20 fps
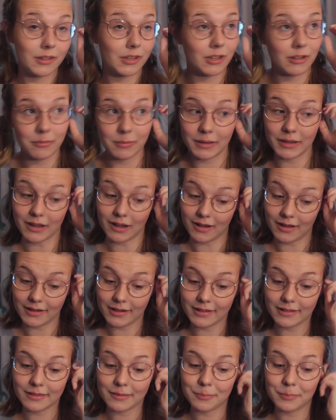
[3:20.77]
to be
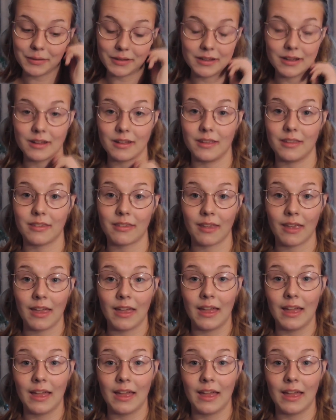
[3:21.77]
honest, because